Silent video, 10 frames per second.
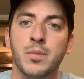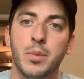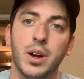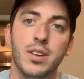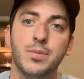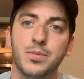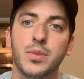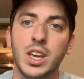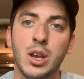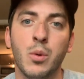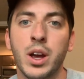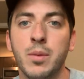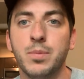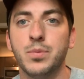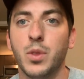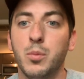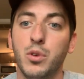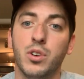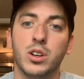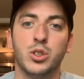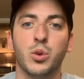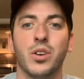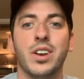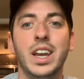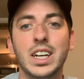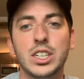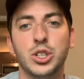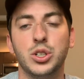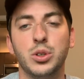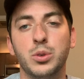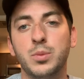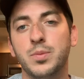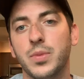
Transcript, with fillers: But anyway, moving on to our next shoe,